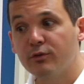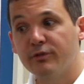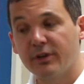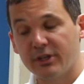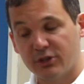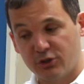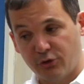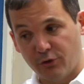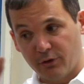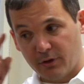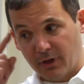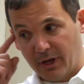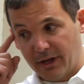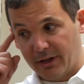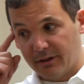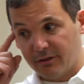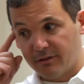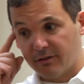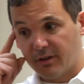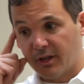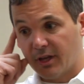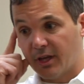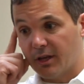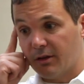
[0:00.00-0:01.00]

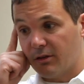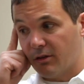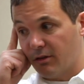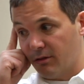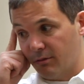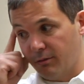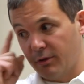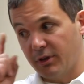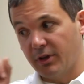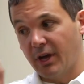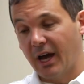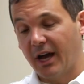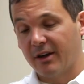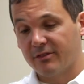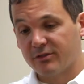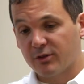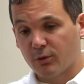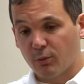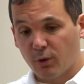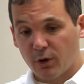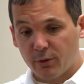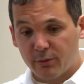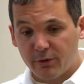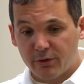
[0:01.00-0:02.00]
visualized. You have to
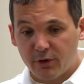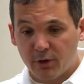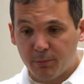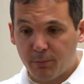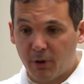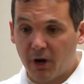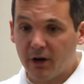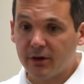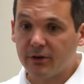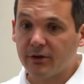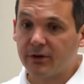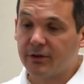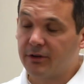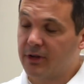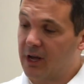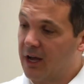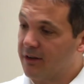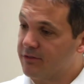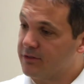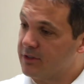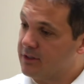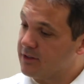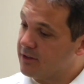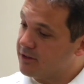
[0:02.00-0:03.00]
work with your partner and you
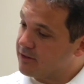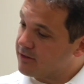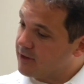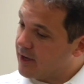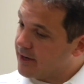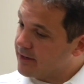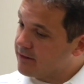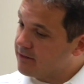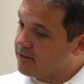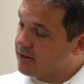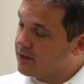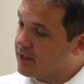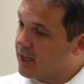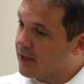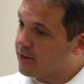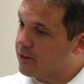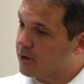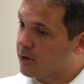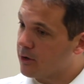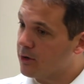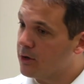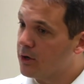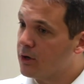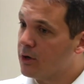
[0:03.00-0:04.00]
have to decide
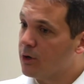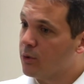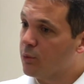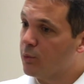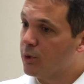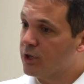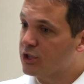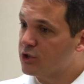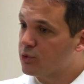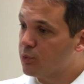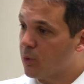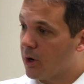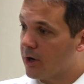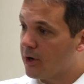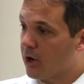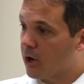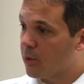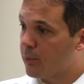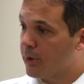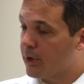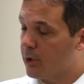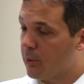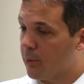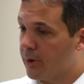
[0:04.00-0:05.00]
together. Which one are
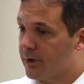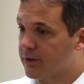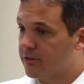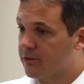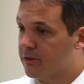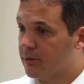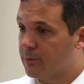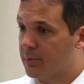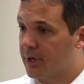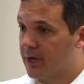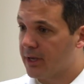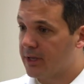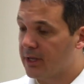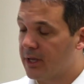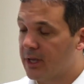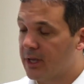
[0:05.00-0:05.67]
we going to pick?